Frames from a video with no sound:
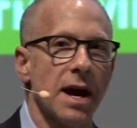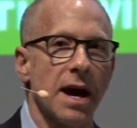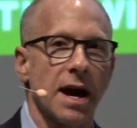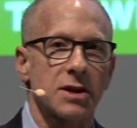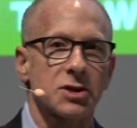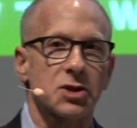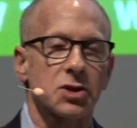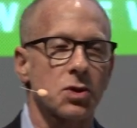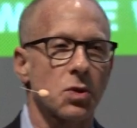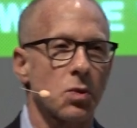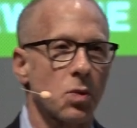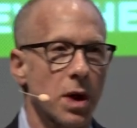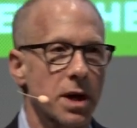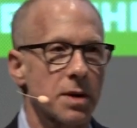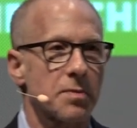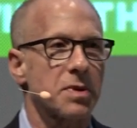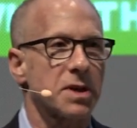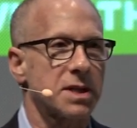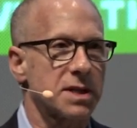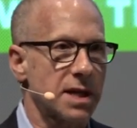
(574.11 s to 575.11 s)
as to what
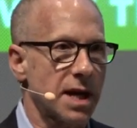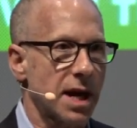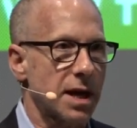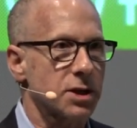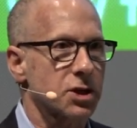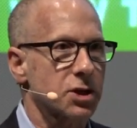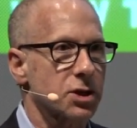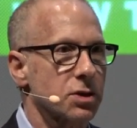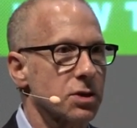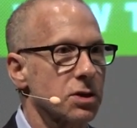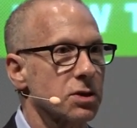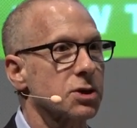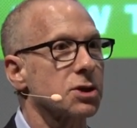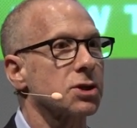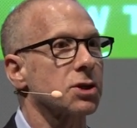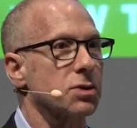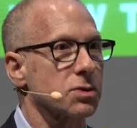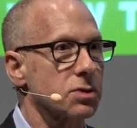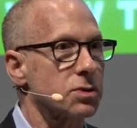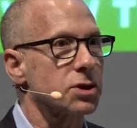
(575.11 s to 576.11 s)
a potential
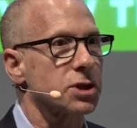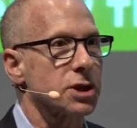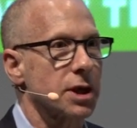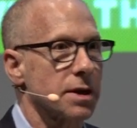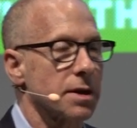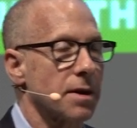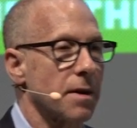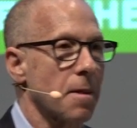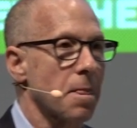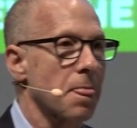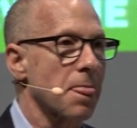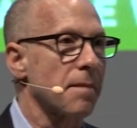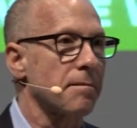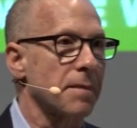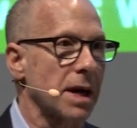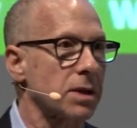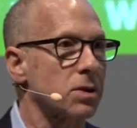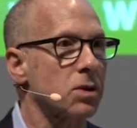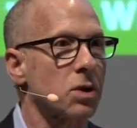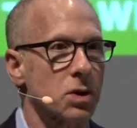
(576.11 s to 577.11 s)
solution
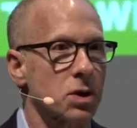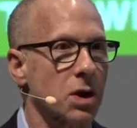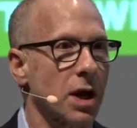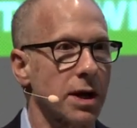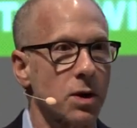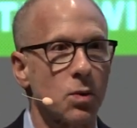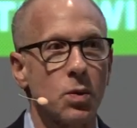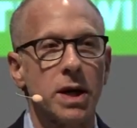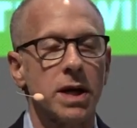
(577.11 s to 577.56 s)
might look like.